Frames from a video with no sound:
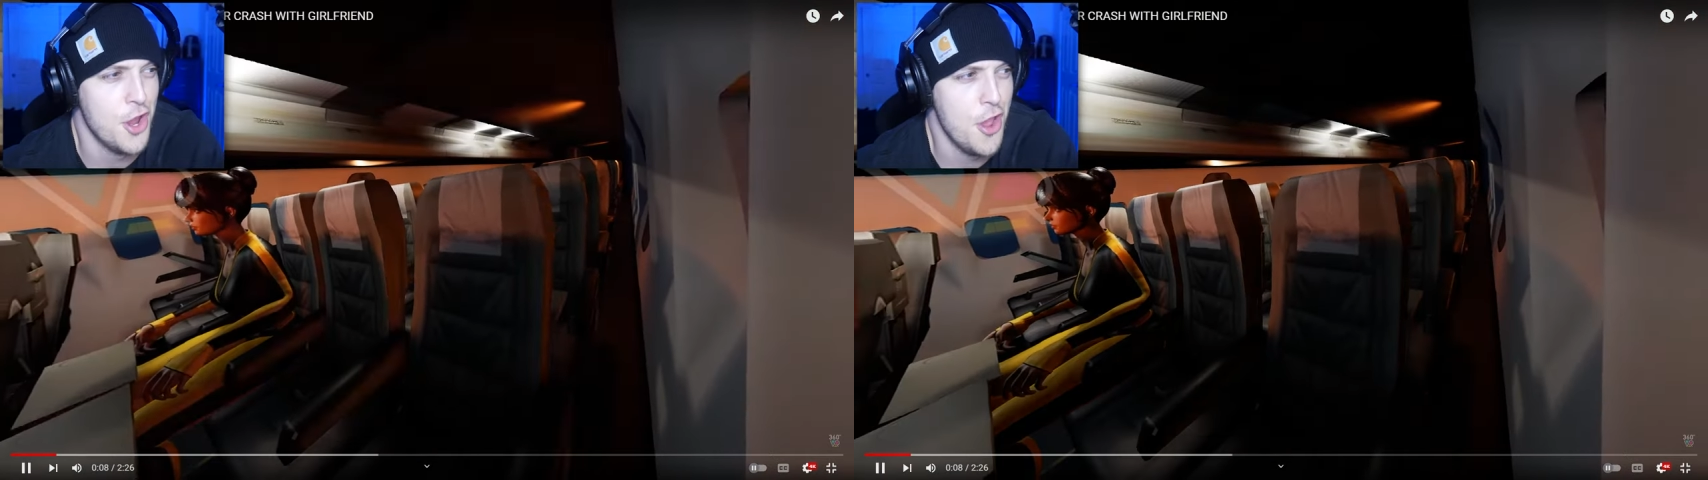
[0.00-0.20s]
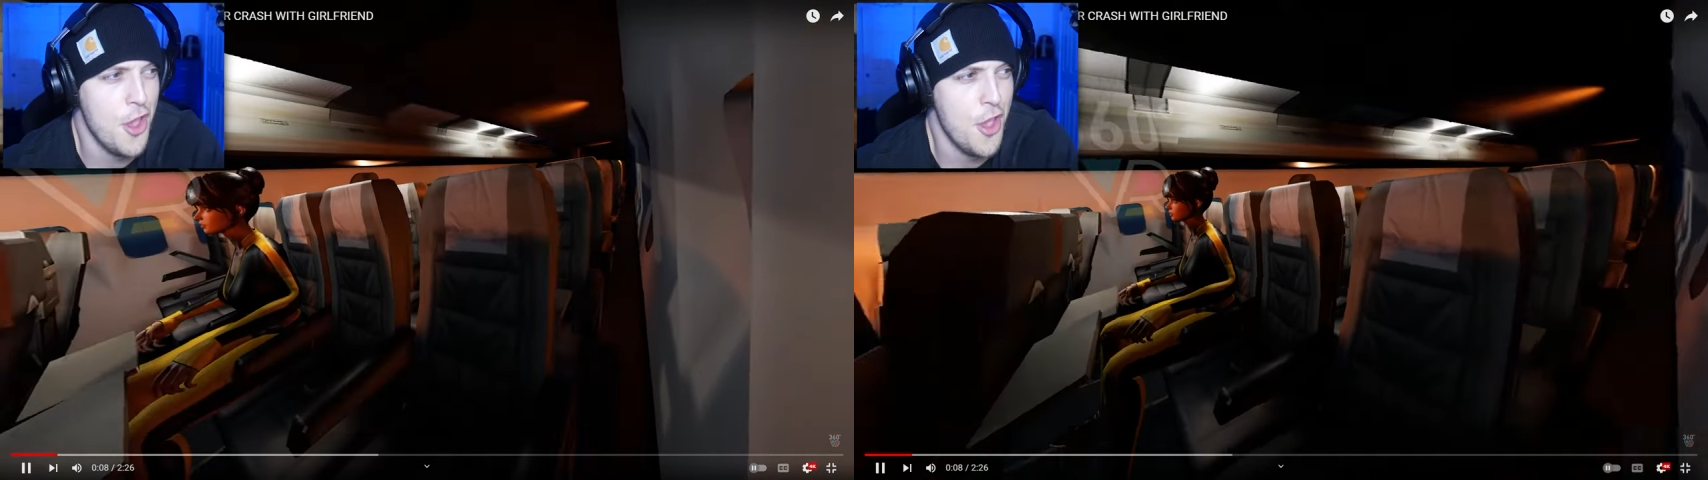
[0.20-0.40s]

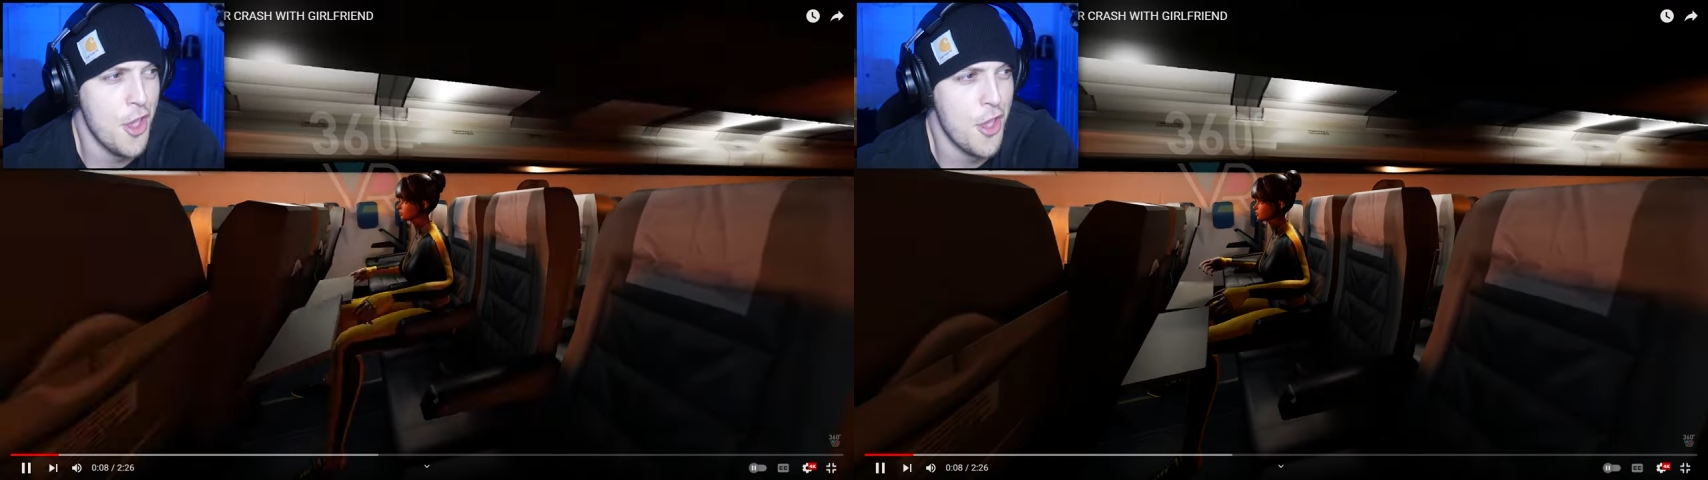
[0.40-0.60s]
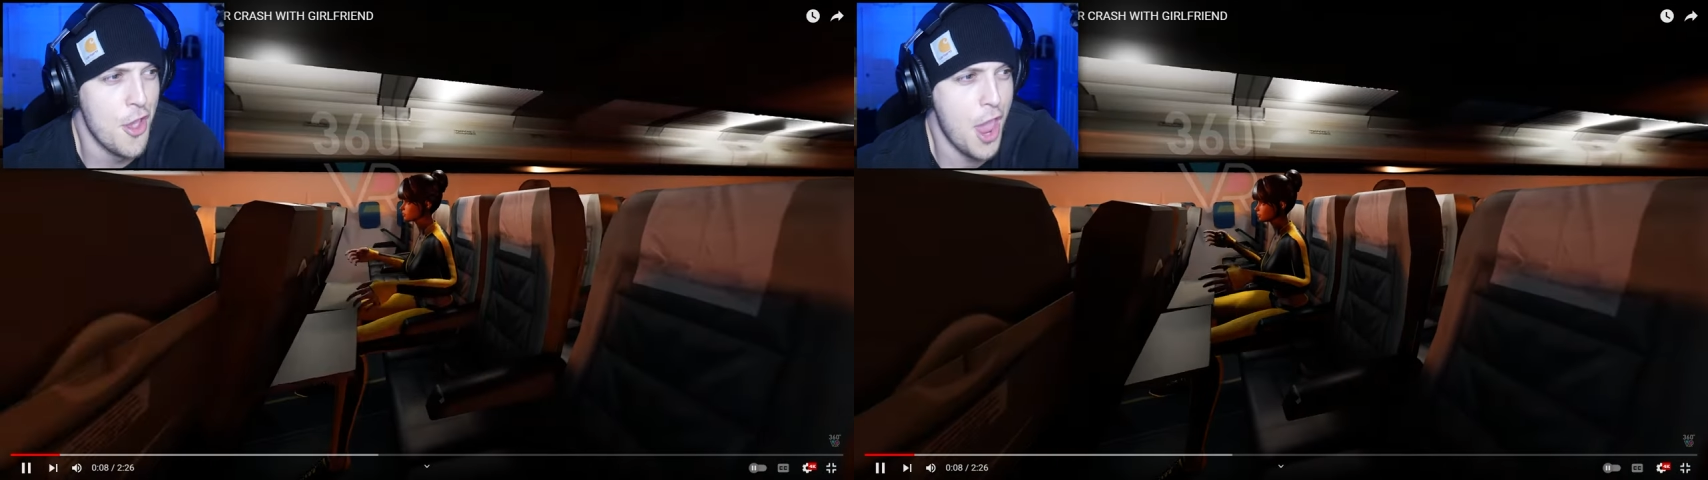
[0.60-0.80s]

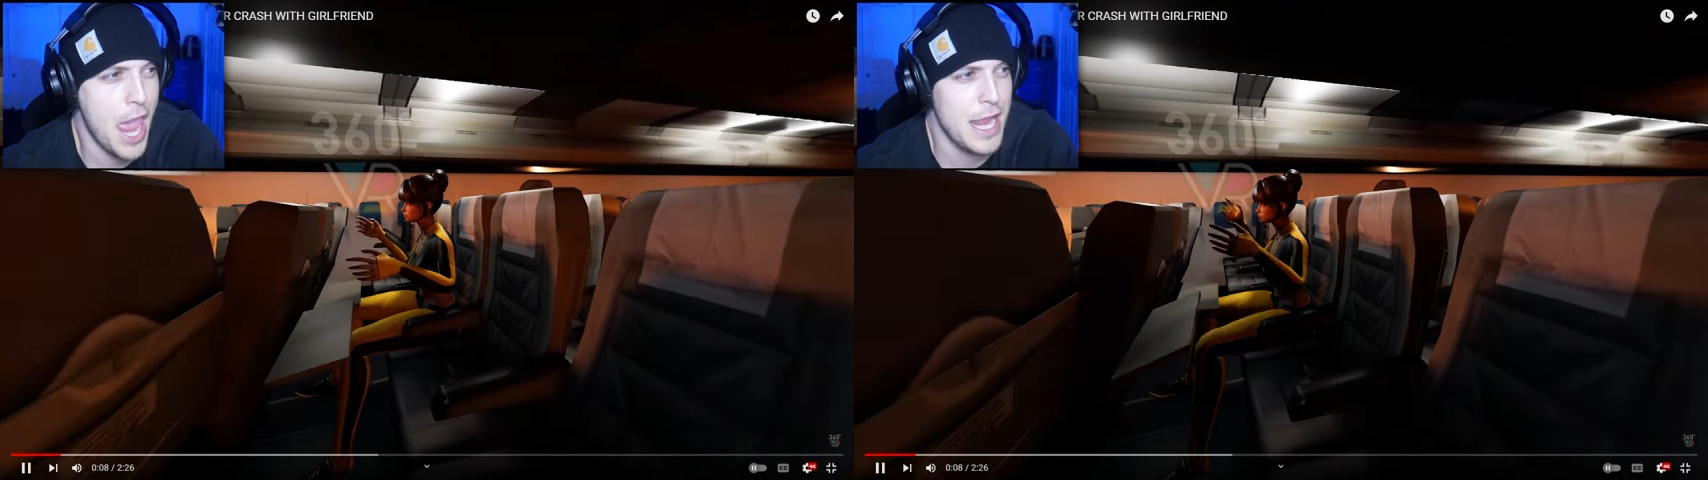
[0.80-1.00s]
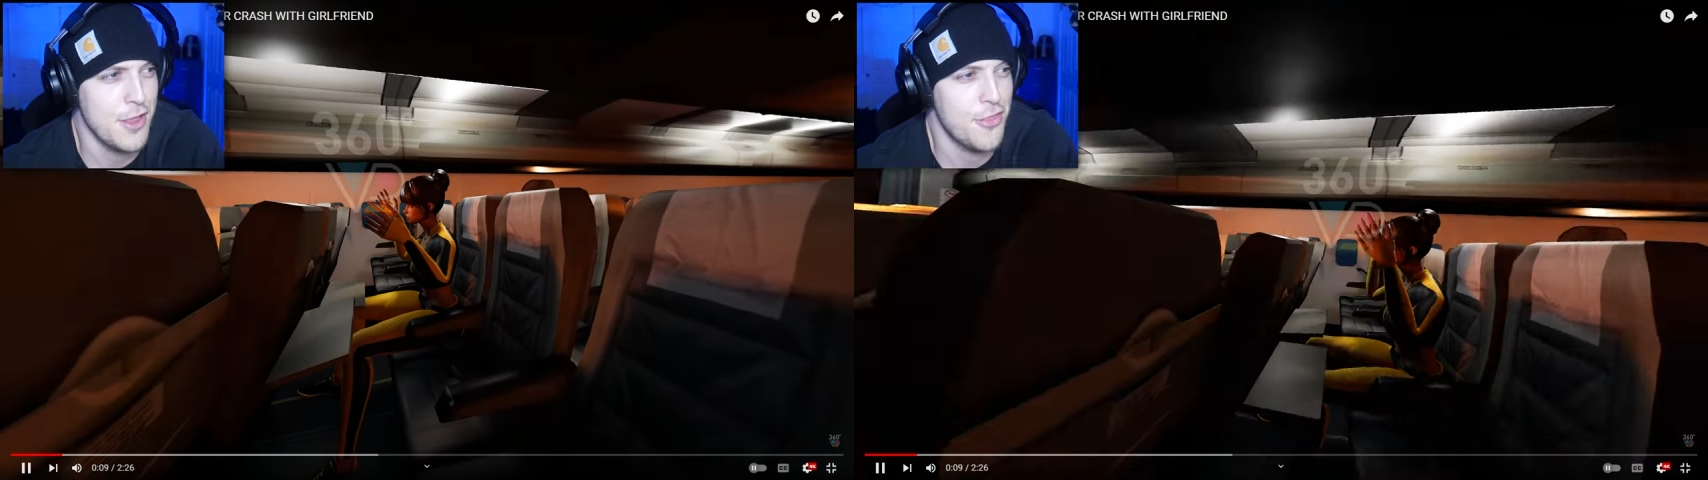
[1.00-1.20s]
Whoa!
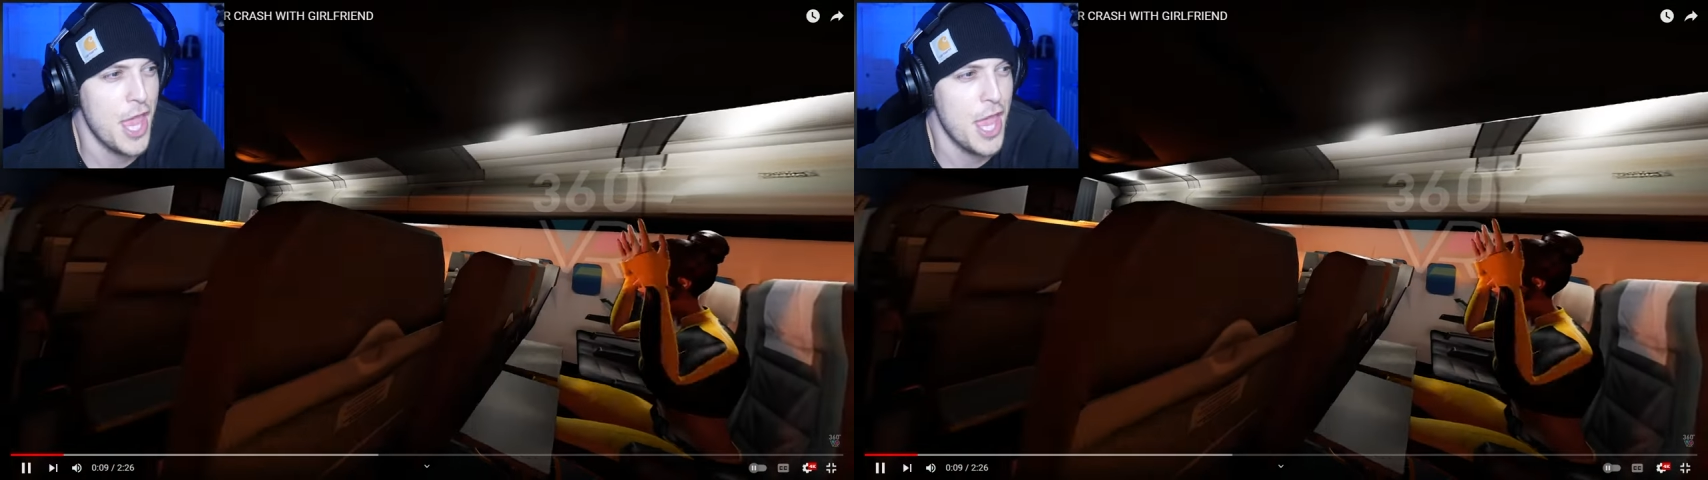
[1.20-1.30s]
And What's